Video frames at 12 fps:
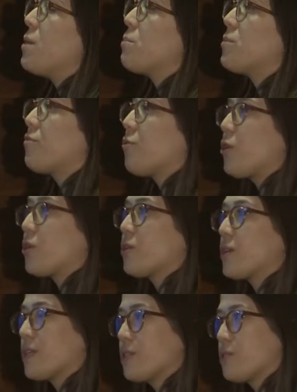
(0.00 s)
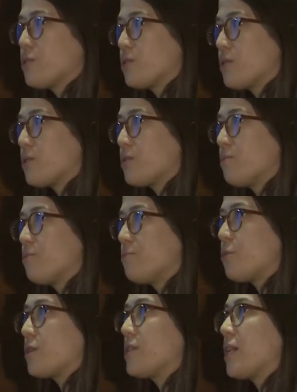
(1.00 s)
Before going into
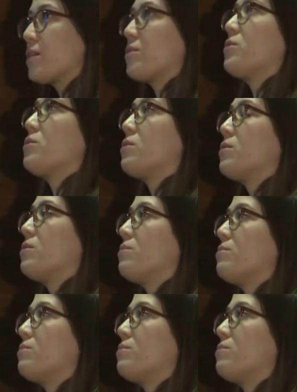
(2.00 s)
more technical